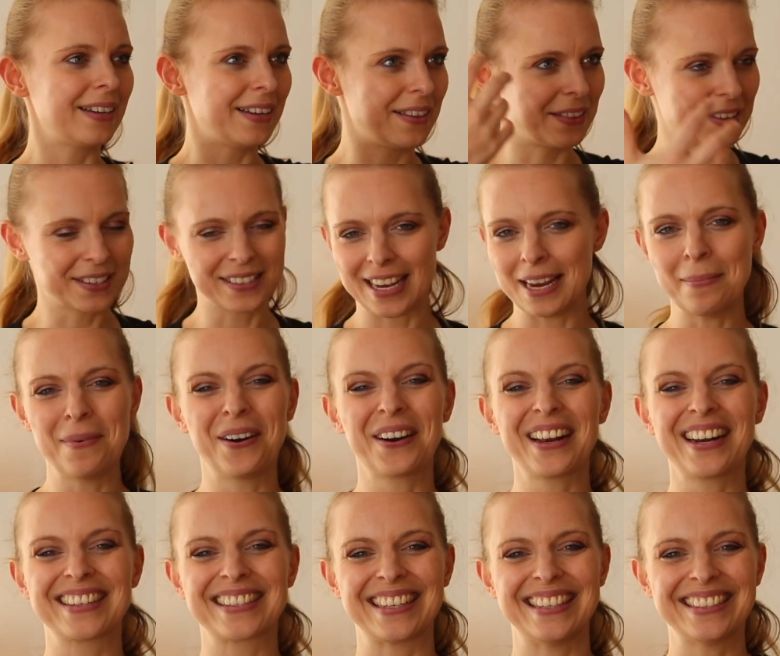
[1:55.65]
in the same
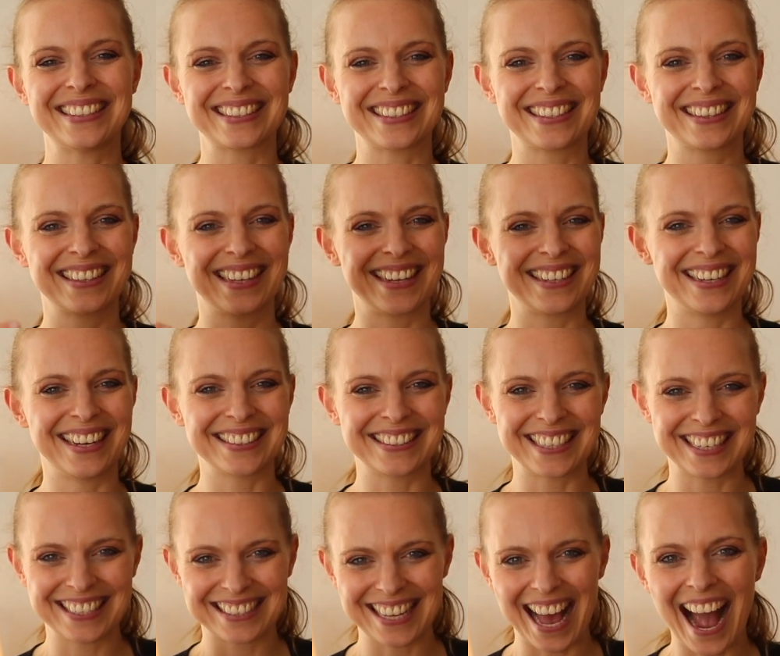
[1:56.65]
organization that does
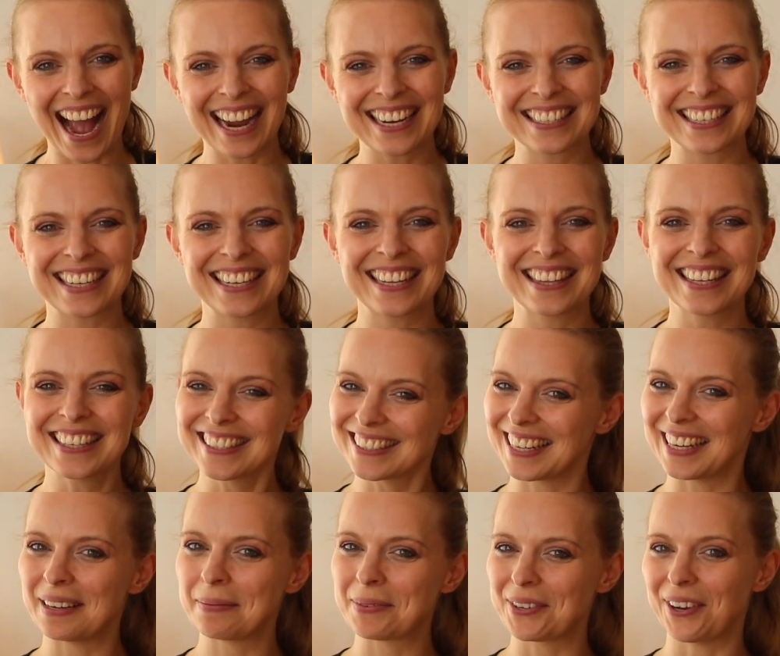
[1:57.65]
exactly the
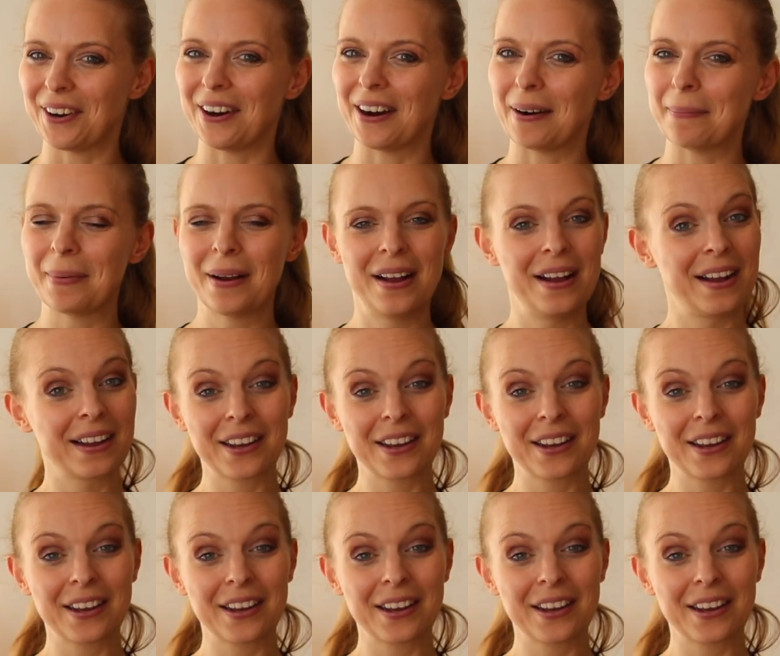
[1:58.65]
same job